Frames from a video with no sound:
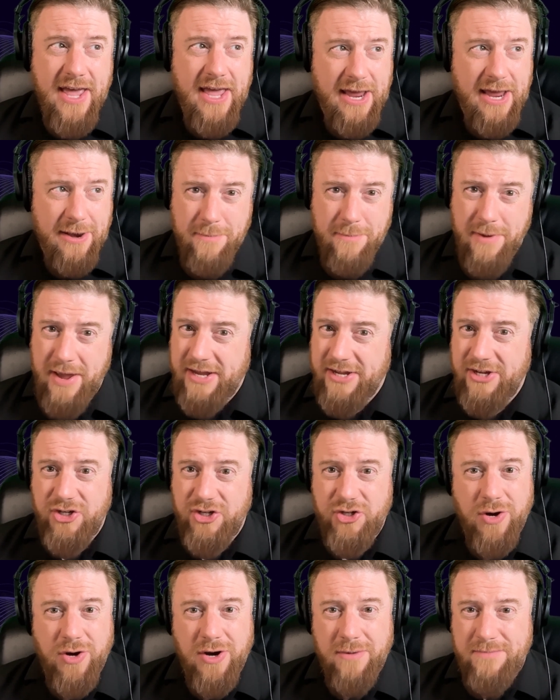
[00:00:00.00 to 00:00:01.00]
in making
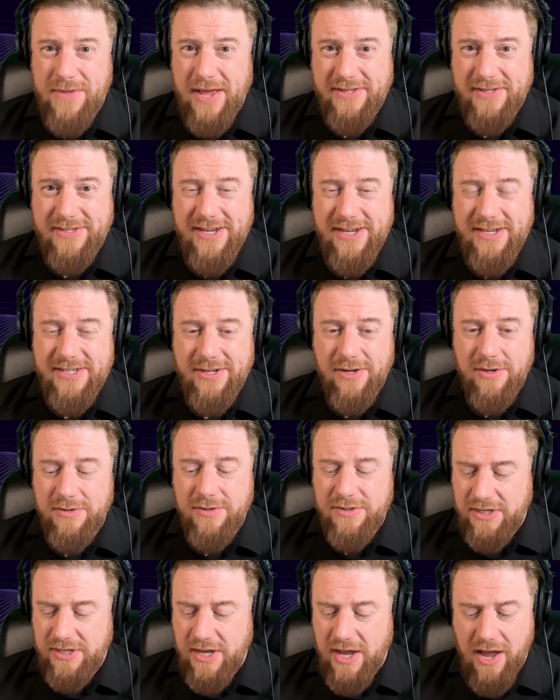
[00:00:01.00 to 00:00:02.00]
sure that
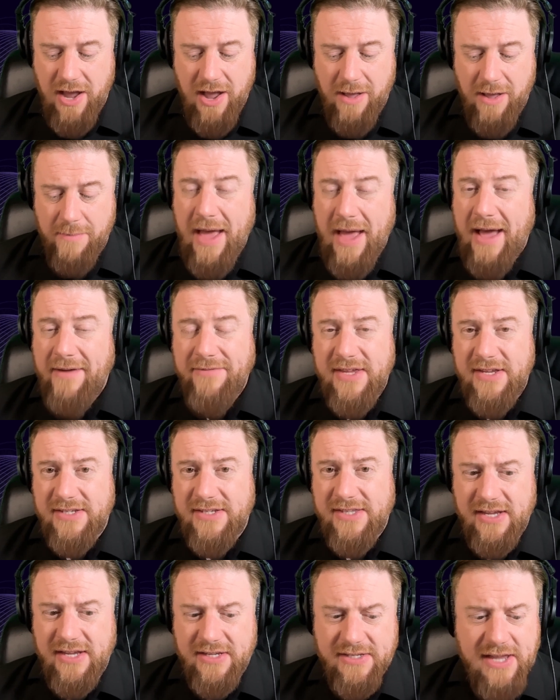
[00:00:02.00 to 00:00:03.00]
CISOs have these
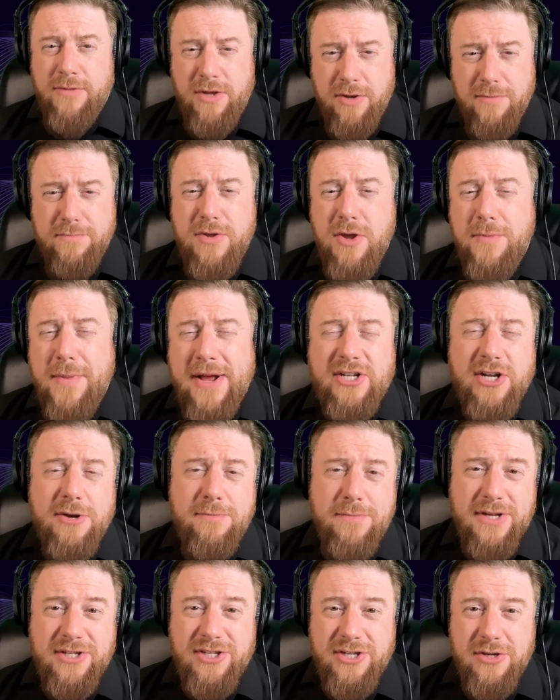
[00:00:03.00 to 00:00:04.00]
things. You
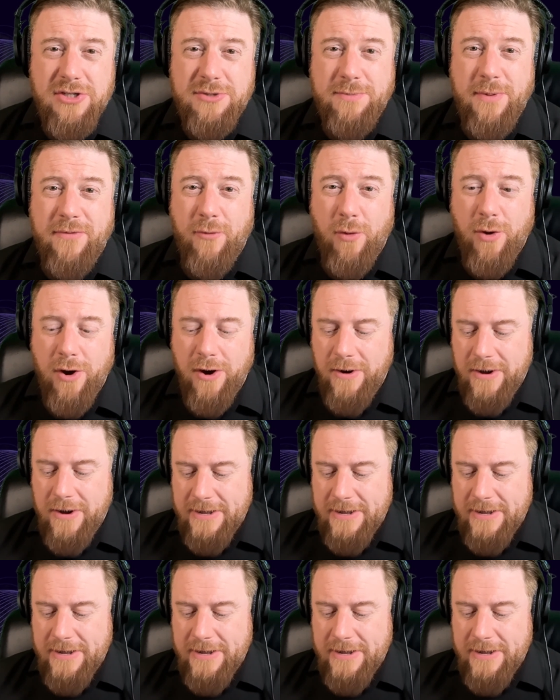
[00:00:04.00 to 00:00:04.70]
mentioned misuse before.